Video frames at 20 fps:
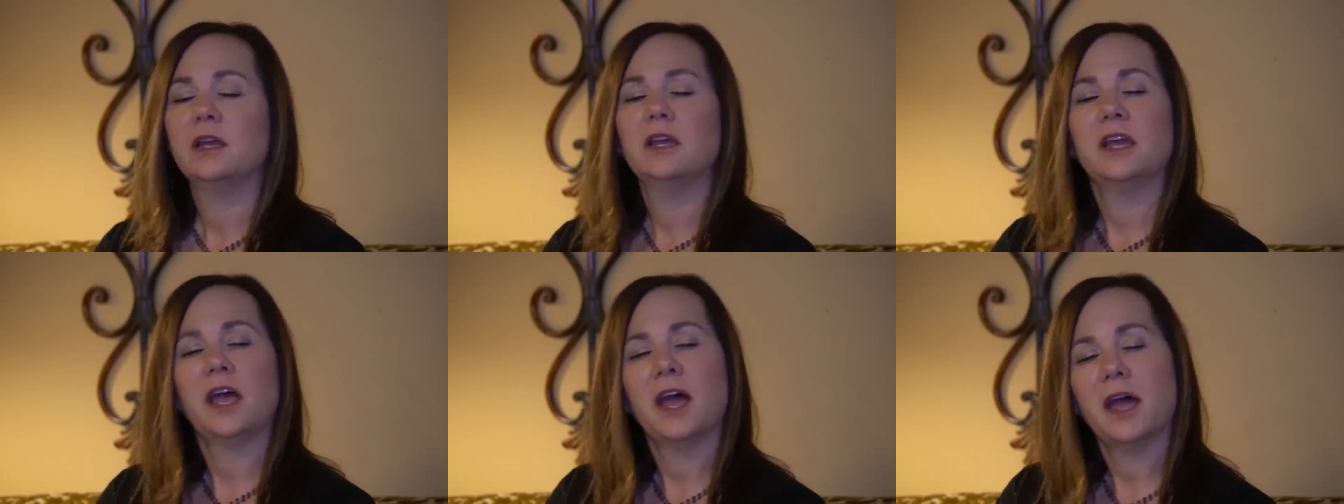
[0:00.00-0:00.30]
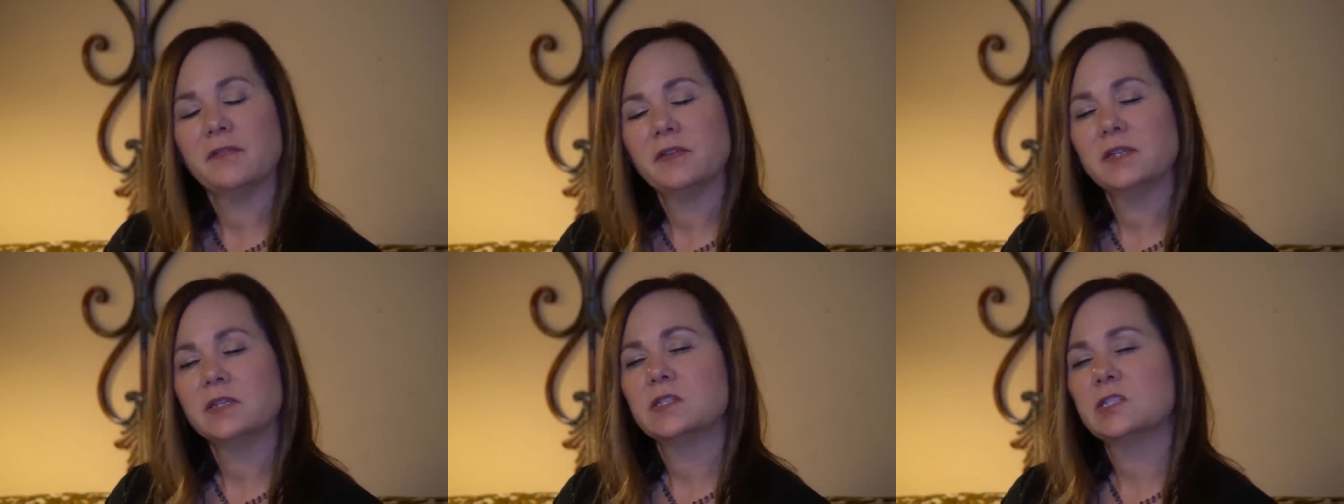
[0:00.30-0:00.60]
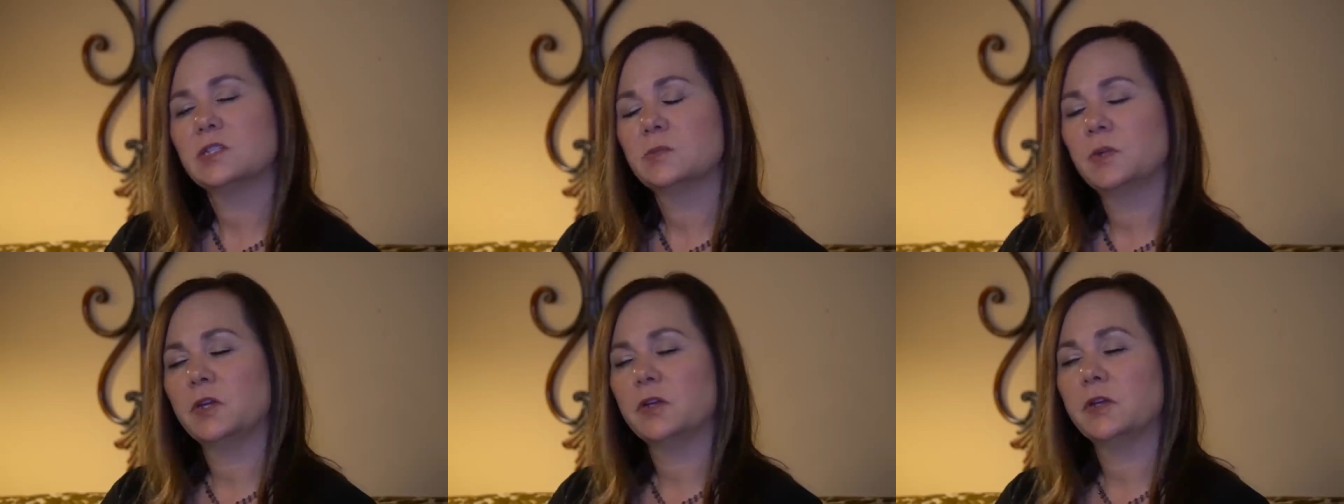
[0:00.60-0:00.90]
have
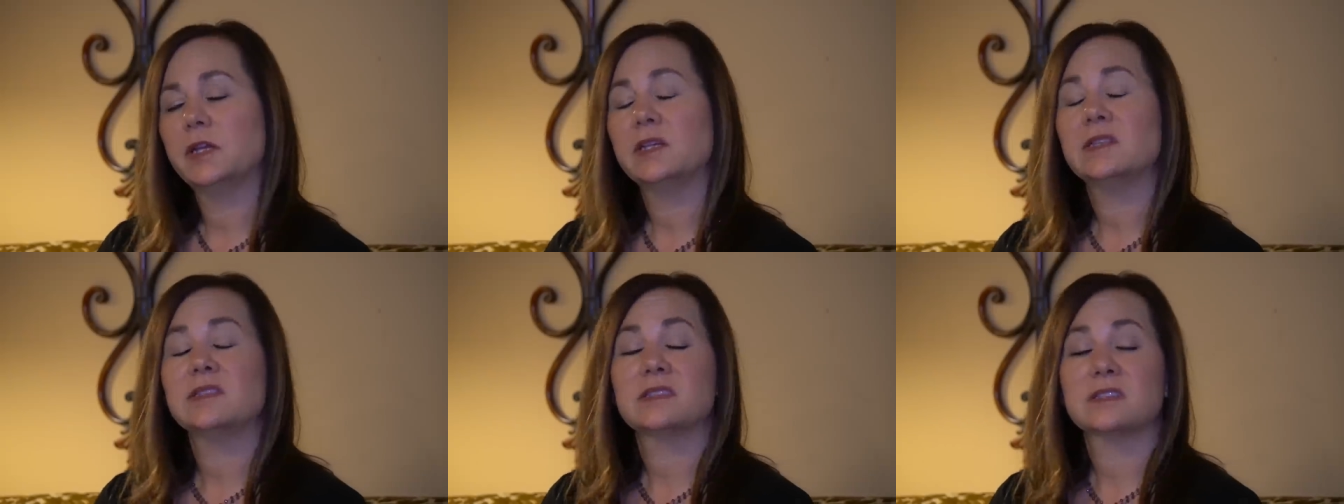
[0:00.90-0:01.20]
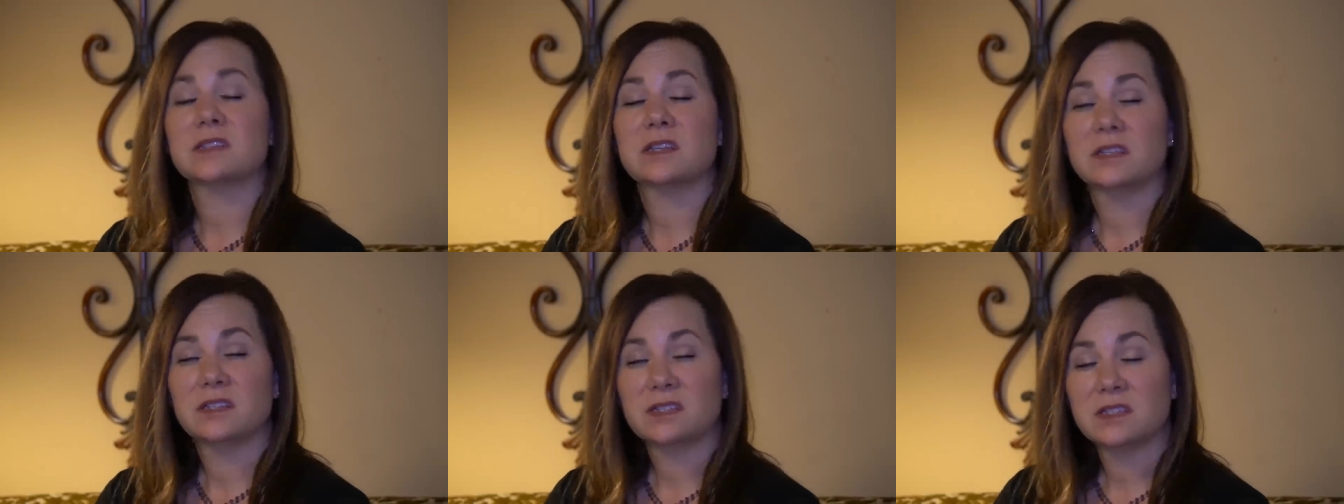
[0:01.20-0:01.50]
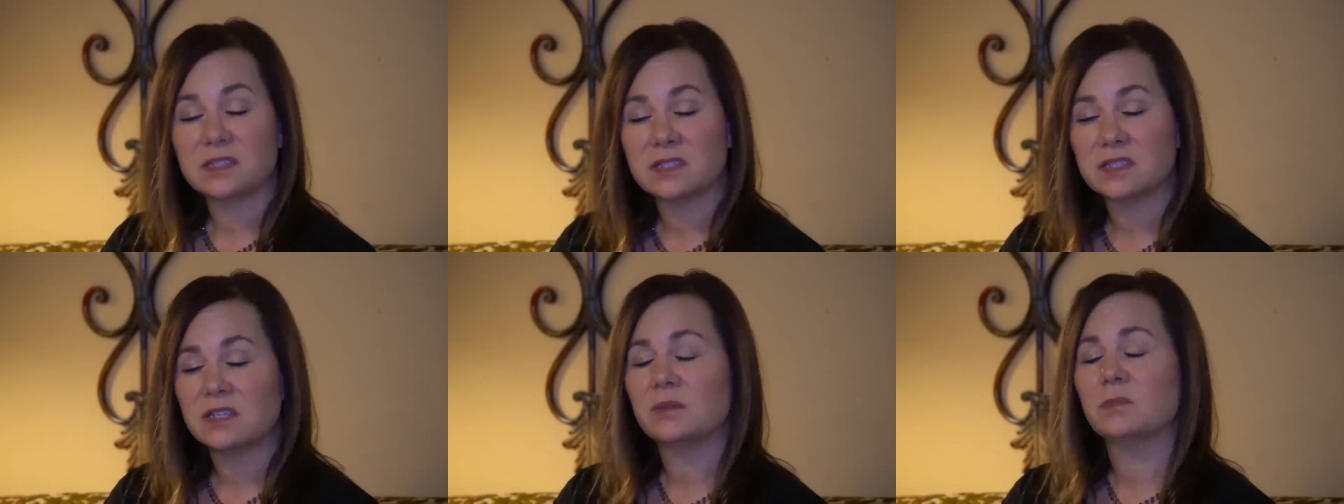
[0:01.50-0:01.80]
experienced
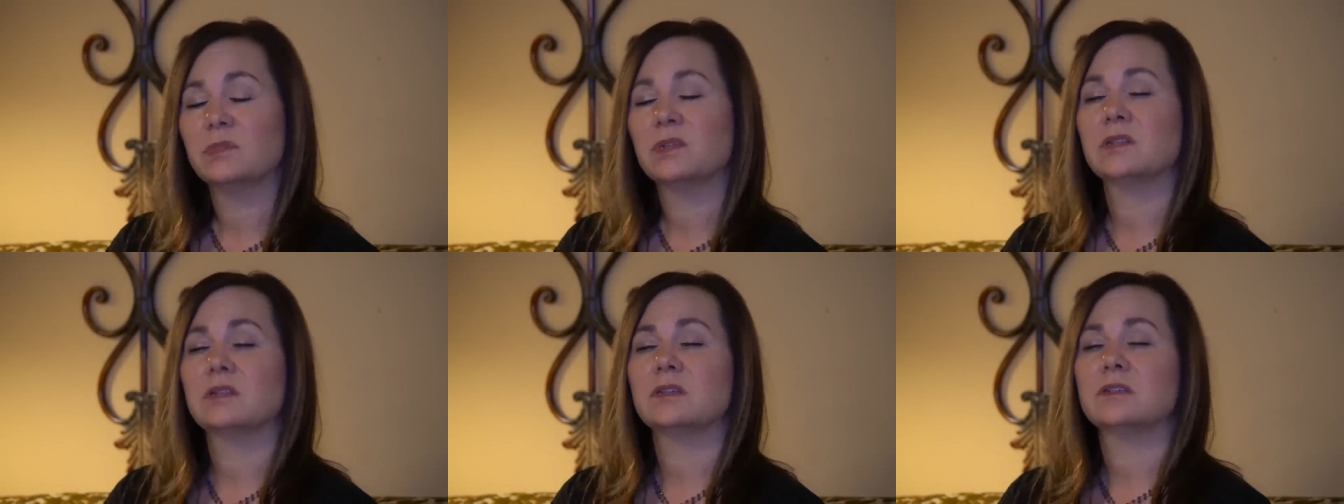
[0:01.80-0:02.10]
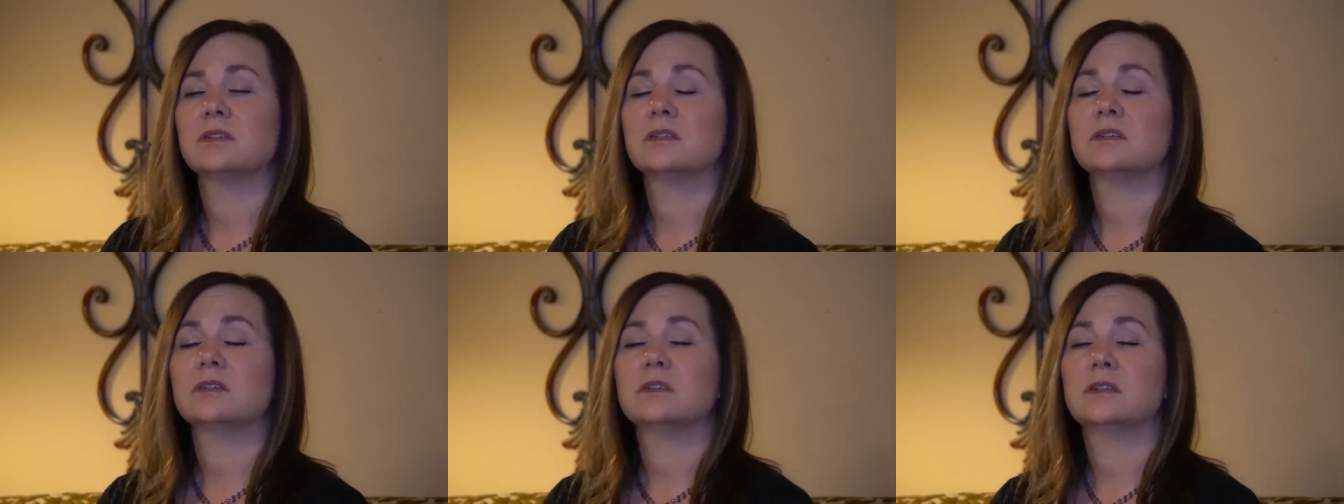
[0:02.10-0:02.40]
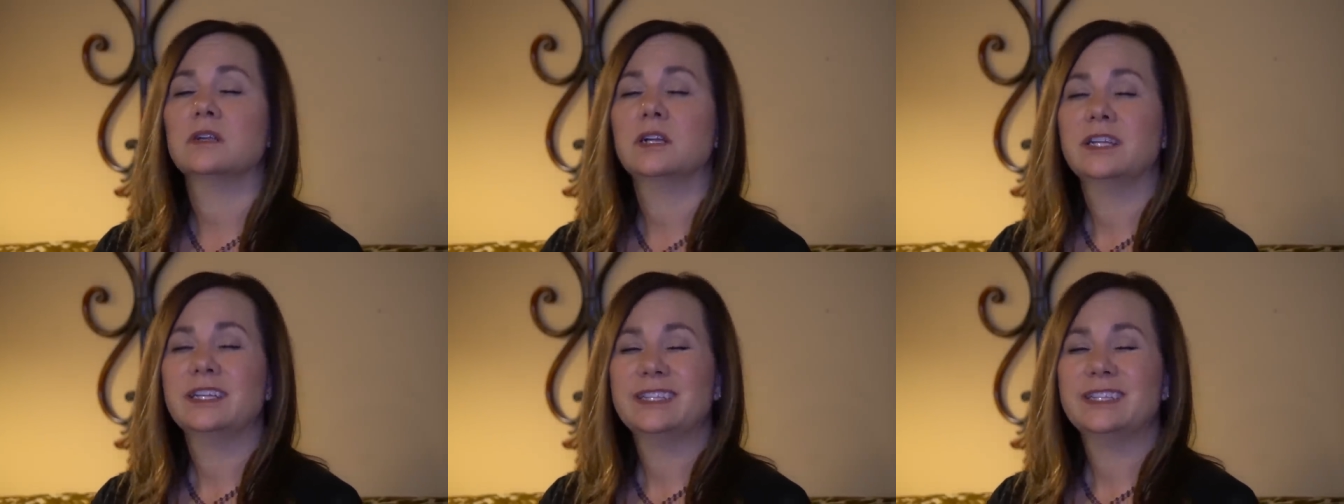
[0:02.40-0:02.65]
similar